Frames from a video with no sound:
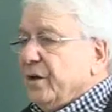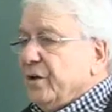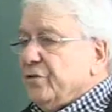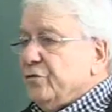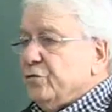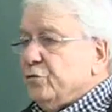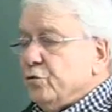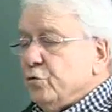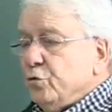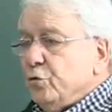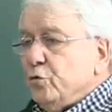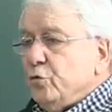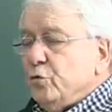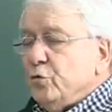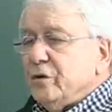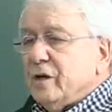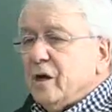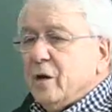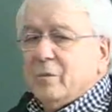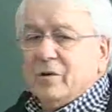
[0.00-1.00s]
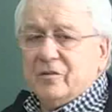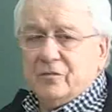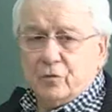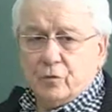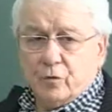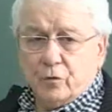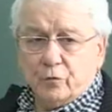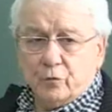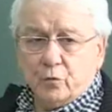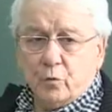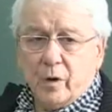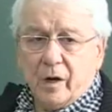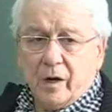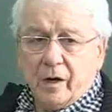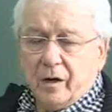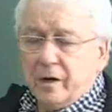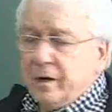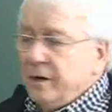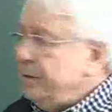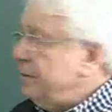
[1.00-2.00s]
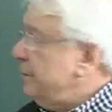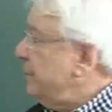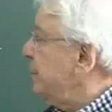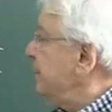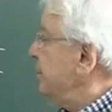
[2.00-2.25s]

Is two gamma zero squared.